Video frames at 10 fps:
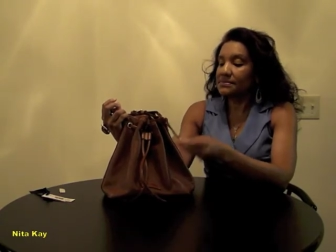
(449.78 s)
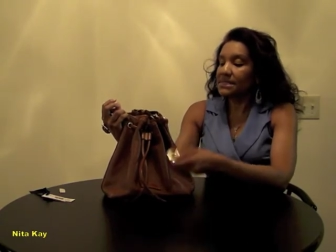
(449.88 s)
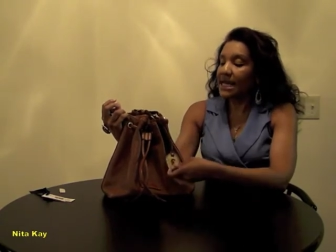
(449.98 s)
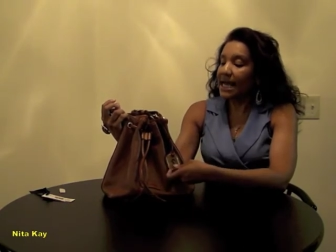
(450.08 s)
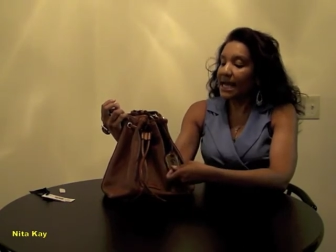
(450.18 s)

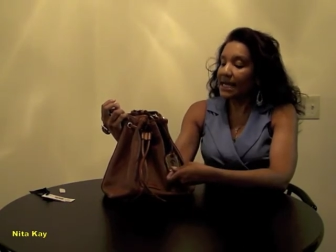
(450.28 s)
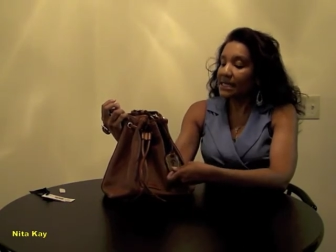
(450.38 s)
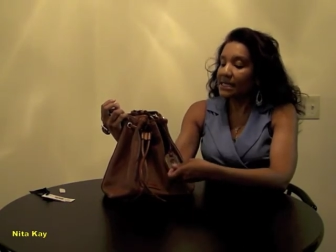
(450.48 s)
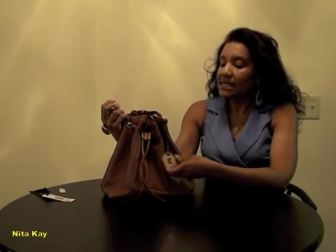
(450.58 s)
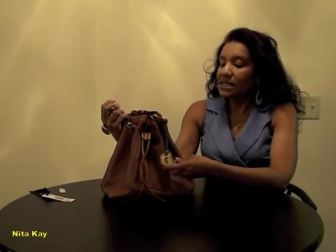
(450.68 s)

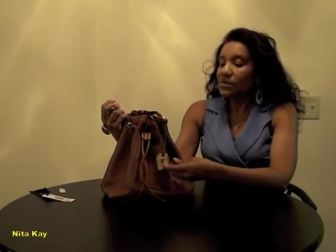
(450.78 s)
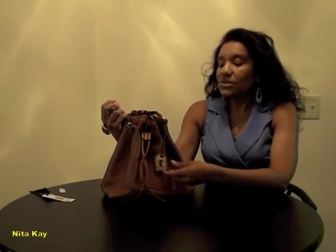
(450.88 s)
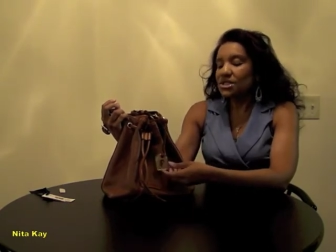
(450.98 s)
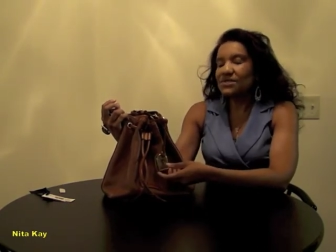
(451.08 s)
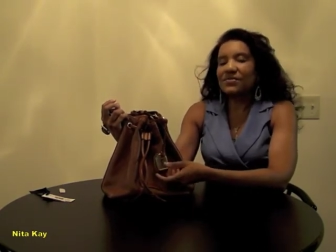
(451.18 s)
tag,
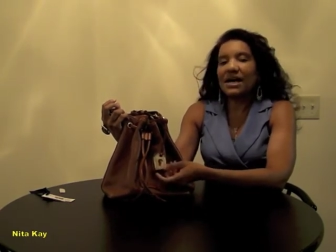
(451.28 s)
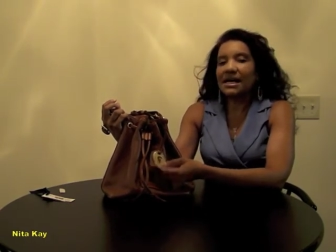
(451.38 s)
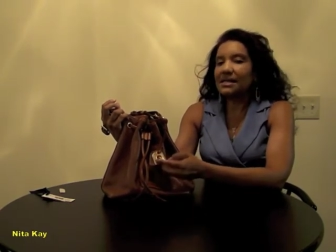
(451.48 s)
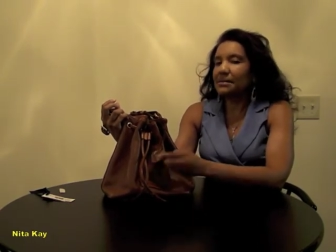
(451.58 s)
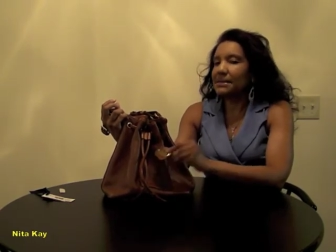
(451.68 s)
which is
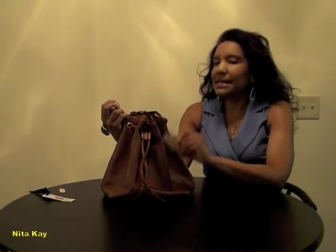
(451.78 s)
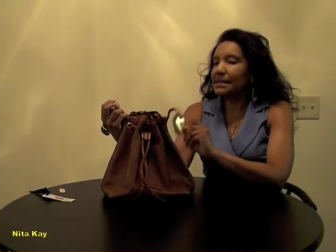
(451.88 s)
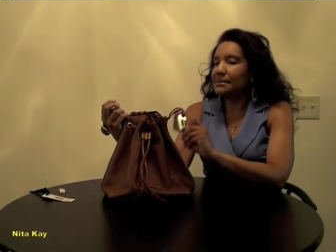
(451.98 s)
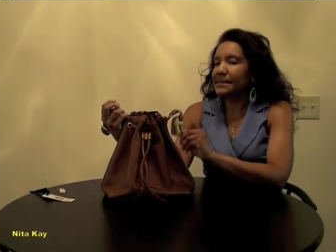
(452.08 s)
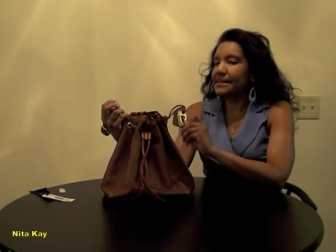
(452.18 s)
fine. I'm
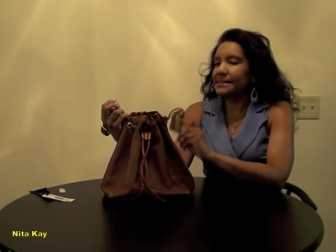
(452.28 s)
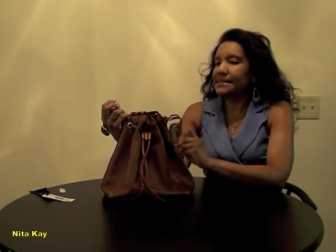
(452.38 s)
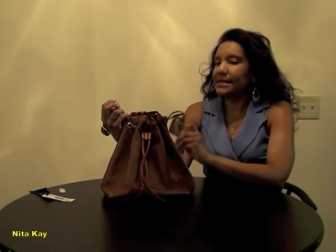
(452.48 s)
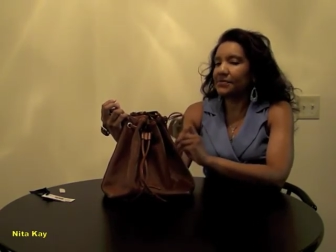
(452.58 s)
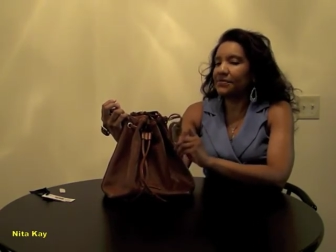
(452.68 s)
not a big
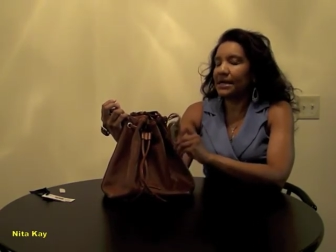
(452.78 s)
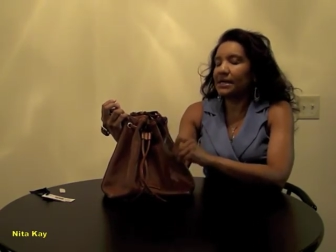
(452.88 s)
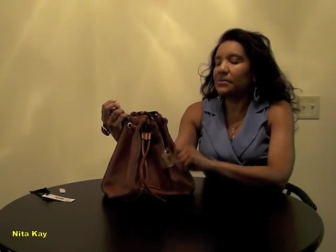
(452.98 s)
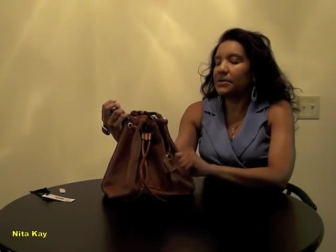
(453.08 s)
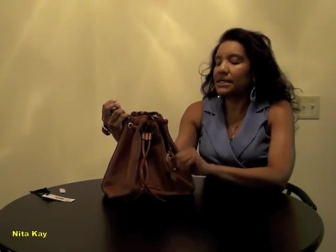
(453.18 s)
duck
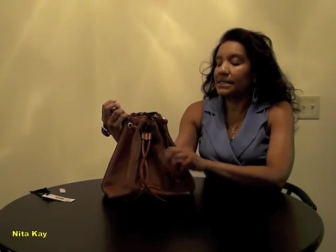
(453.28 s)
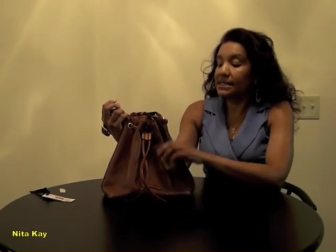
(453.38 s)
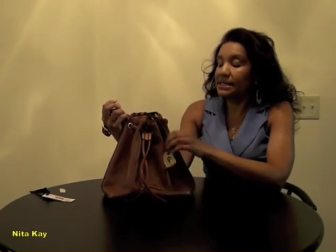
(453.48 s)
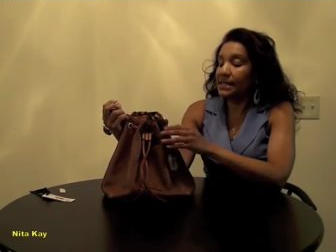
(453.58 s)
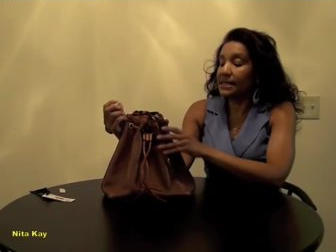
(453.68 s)
fan. We'll get
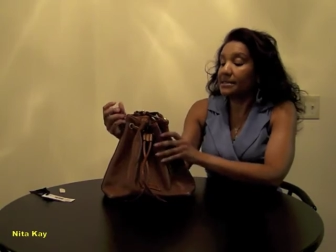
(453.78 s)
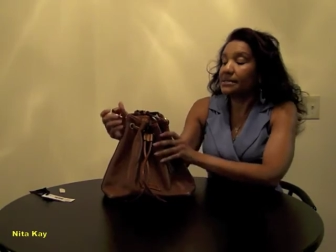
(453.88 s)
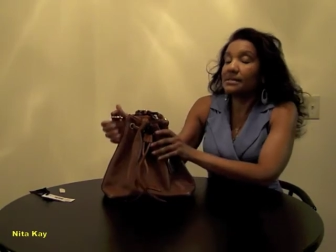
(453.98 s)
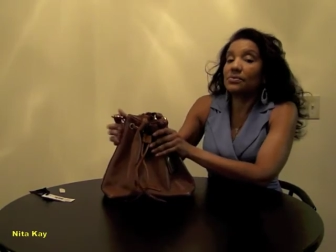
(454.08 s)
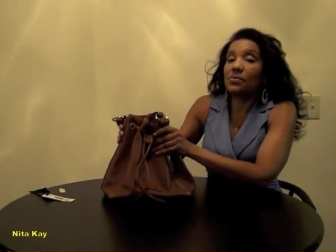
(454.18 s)
into that
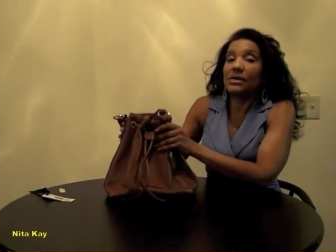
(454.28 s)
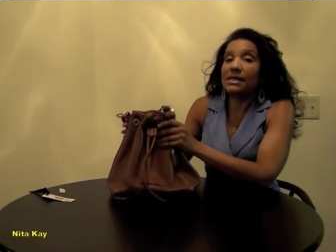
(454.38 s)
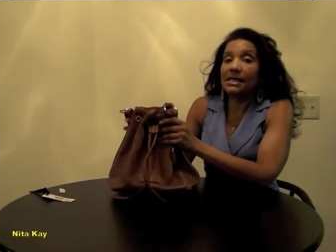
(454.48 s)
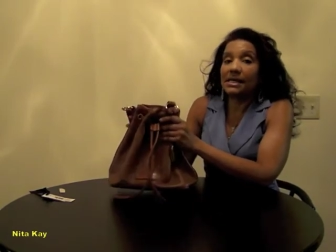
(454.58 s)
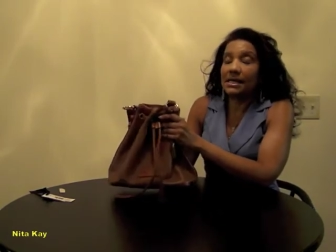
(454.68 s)
one
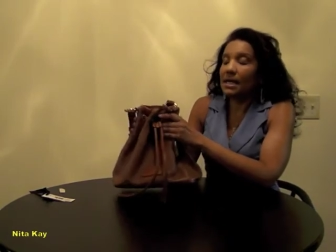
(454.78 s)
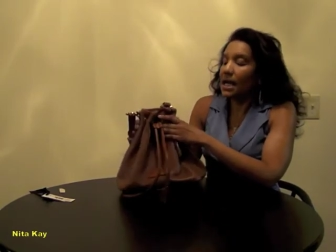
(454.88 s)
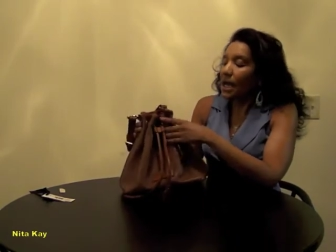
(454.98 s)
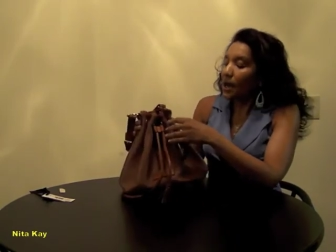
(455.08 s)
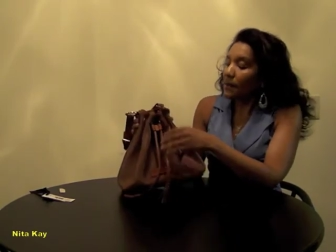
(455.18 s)
day.
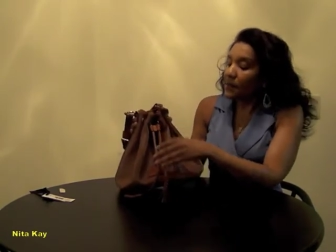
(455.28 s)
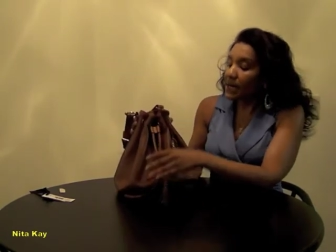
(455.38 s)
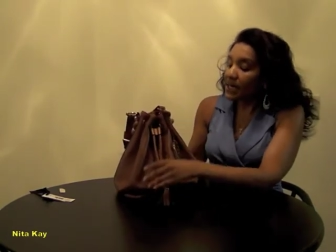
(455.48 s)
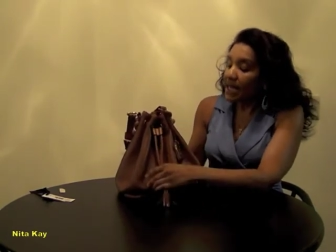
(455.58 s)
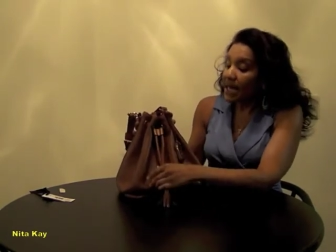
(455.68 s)

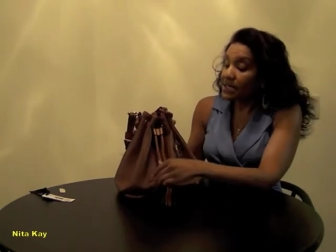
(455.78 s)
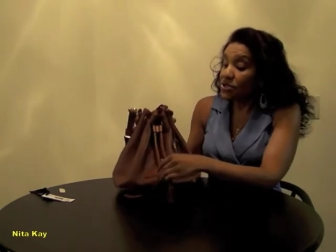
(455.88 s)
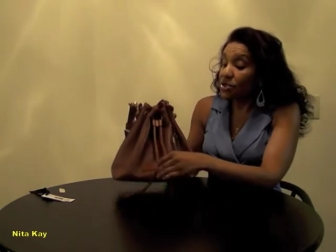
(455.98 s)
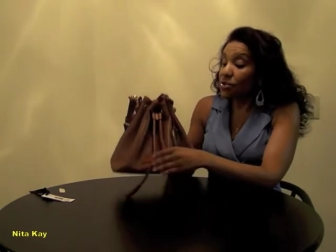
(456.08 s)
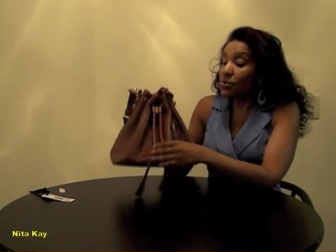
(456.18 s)
But I
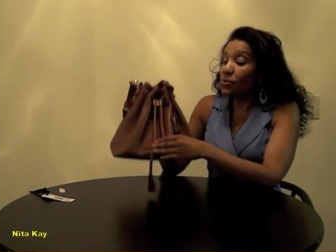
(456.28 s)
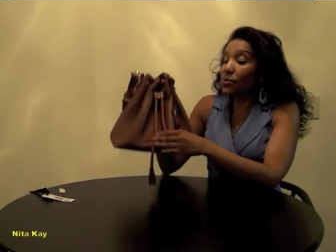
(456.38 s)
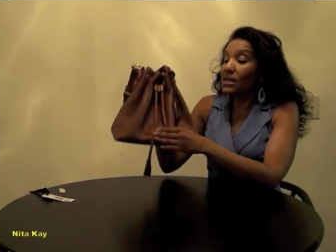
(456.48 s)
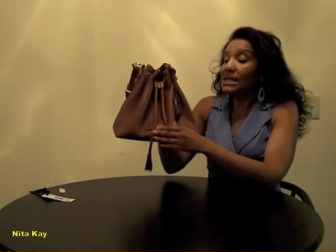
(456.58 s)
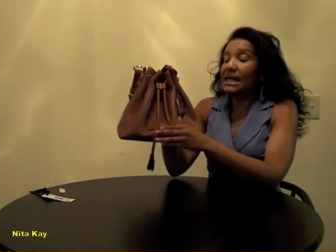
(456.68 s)

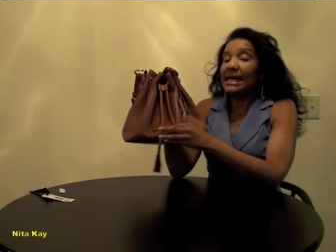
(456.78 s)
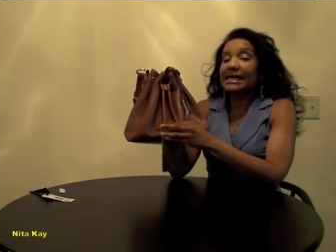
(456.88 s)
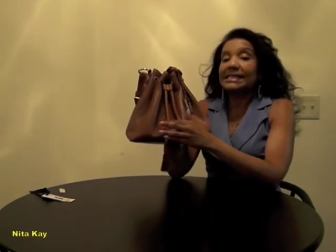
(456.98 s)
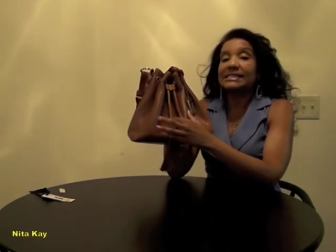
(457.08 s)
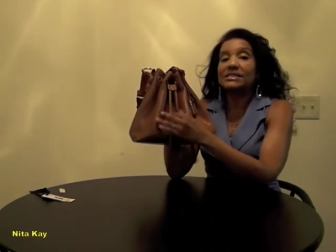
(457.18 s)
do
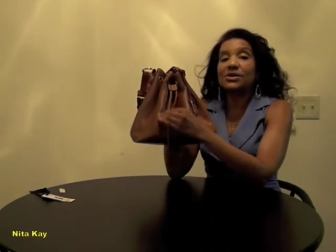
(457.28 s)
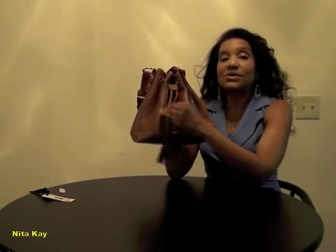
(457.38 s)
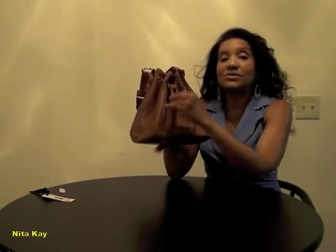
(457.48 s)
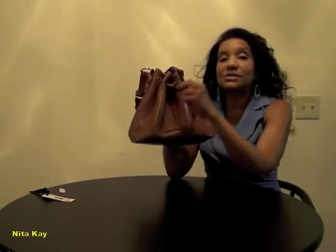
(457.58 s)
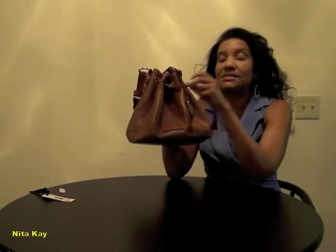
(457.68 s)
like this
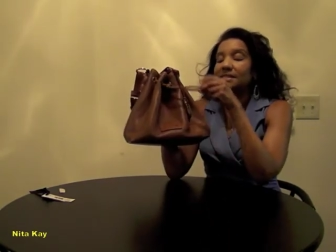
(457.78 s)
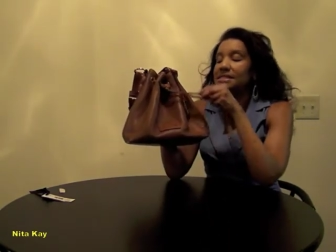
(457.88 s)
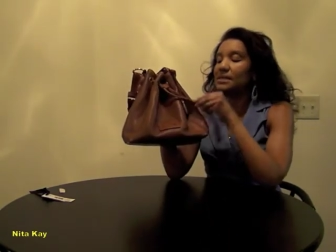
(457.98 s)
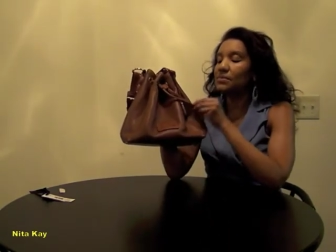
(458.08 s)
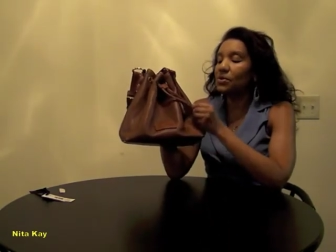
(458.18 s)

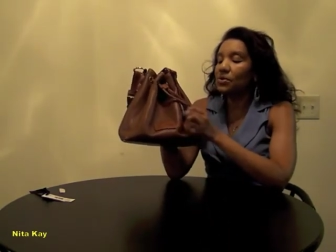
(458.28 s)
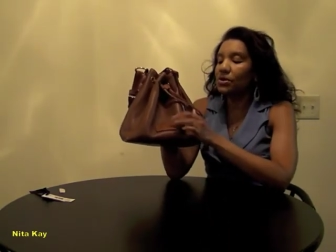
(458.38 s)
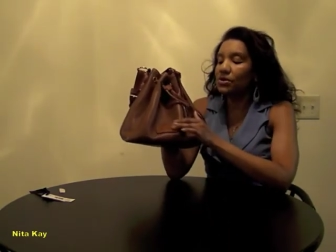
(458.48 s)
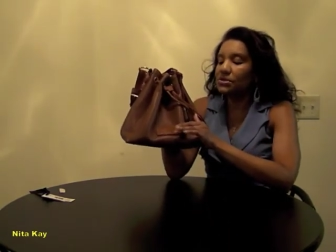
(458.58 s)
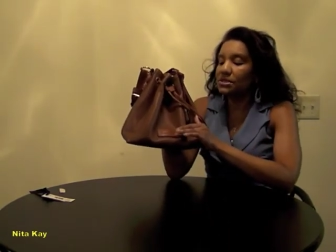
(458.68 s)
simple
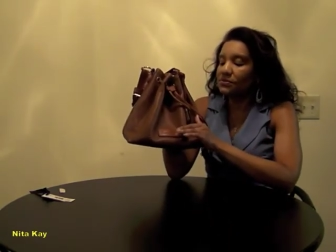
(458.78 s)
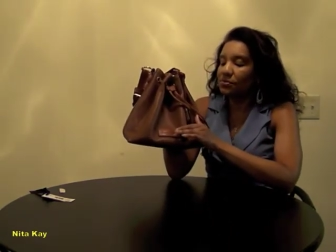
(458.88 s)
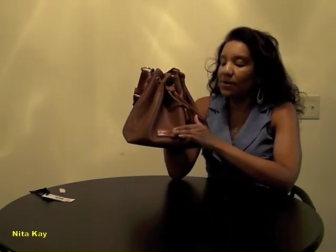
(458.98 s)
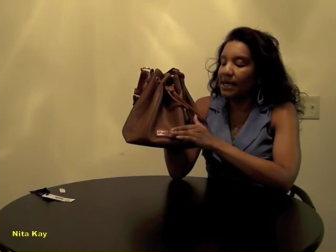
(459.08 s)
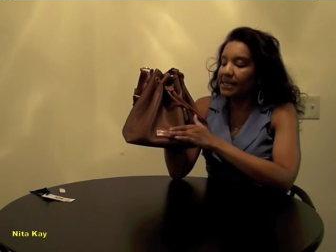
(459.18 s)

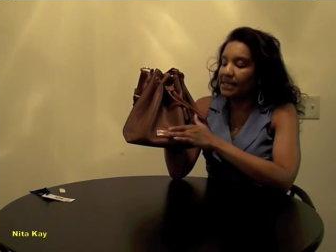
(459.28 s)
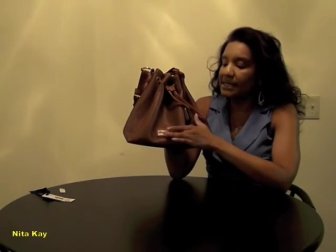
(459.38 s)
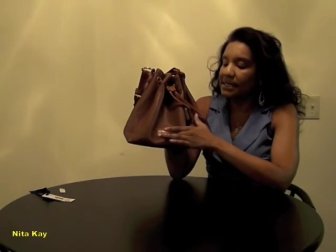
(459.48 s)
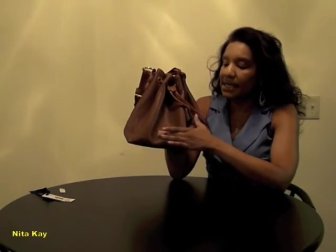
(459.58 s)
cursive writing